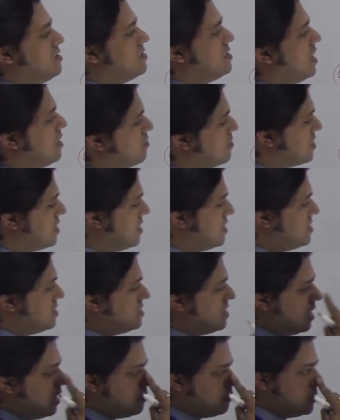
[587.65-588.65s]
Dharma
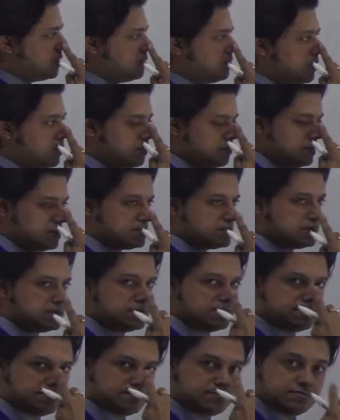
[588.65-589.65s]
Diaries Harvey
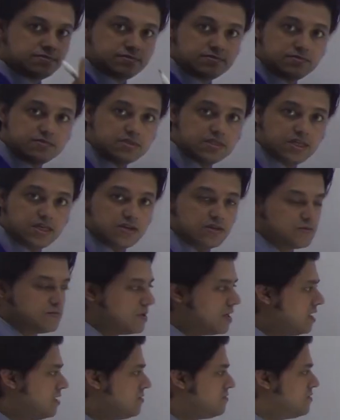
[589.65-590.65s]
That will
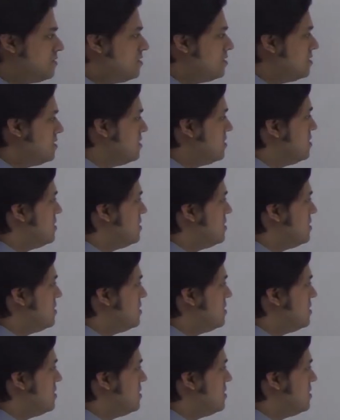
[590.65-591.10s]
be helpful.